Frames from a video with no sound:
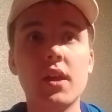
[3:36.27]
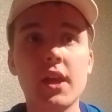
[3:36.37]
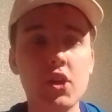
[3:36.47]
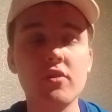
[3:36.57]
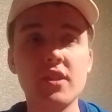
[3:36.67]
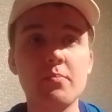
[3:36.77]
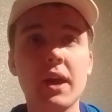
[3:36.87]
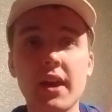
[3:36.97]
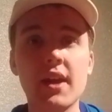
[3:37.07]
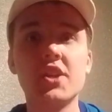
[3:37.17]
He cuts it
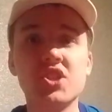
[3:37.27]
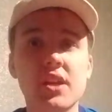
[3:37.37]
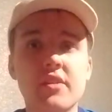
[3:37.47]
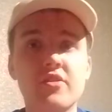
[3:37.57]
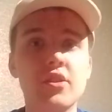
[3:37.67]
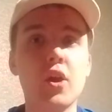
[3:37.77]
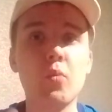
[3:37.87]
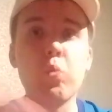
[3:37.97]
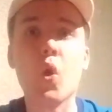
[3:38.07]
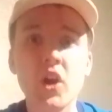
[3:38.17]
back. Keshi Anderson,
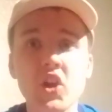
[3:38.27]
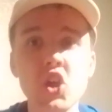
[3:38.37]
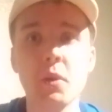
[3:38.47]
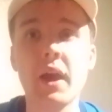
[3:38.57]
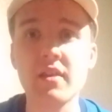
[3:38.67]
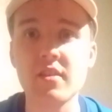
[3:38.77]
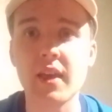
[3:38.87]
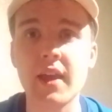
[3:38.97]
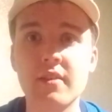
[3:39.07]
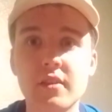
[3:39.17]
why are you
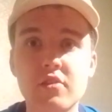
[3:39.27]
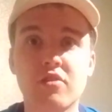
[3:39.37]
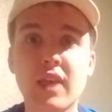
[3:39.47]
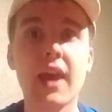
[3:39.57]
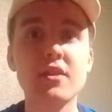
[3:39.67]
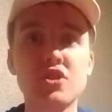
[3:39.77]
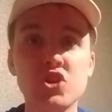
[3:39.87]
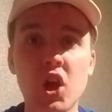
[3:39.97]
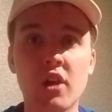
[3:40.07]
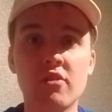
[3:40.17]
hesitating? Just take the
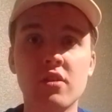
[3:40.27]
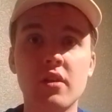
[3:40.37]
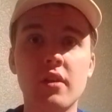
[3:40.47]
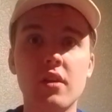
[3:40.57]
shot.